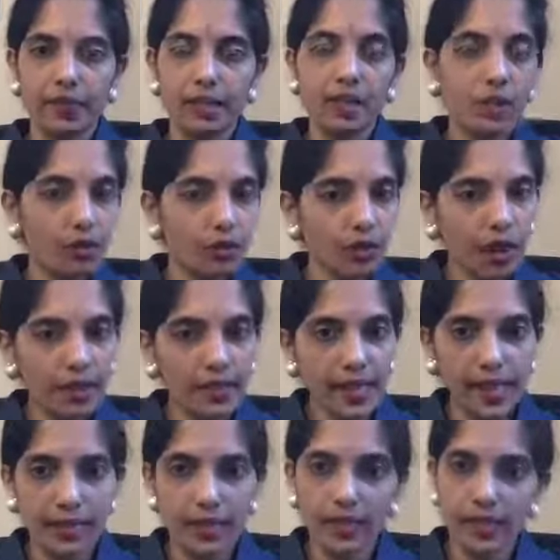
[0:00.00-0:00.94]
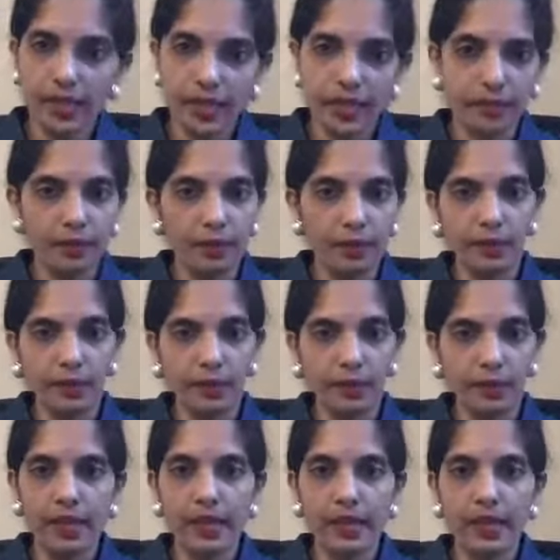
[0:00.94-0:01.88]
Do not exercise before
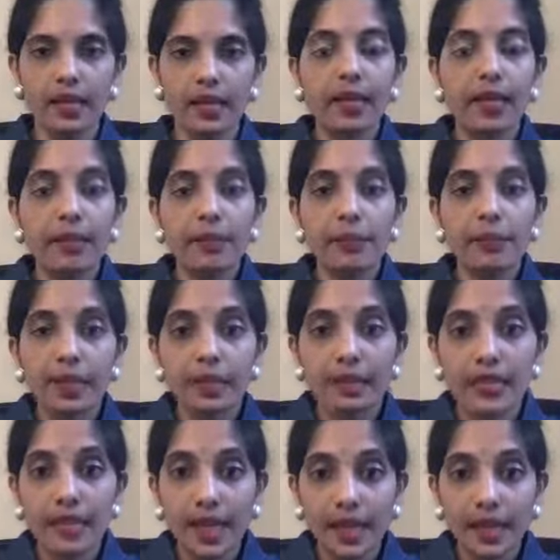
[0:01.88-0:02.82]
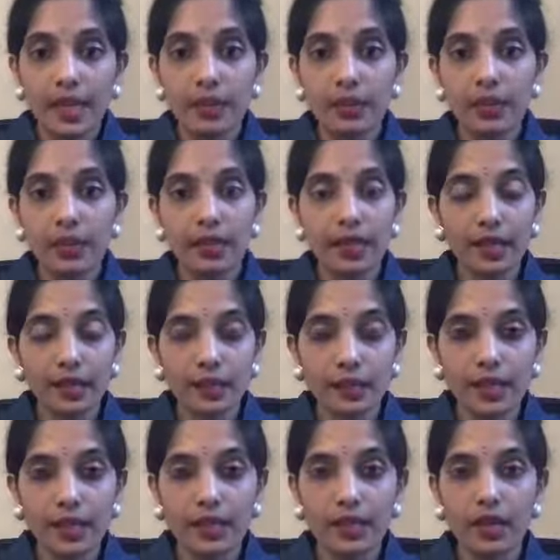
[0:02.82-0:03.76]
bed, because that will
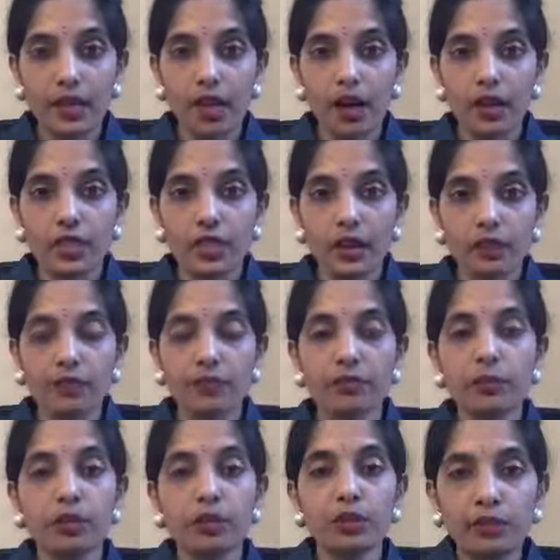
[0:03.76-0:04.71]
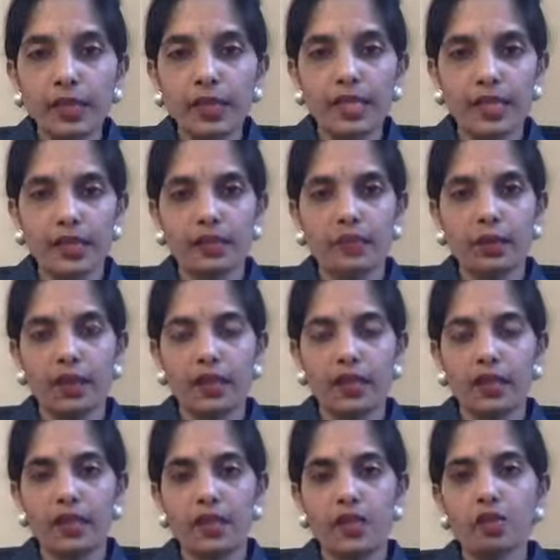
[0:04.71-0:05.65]
increase a lot of movement in the body.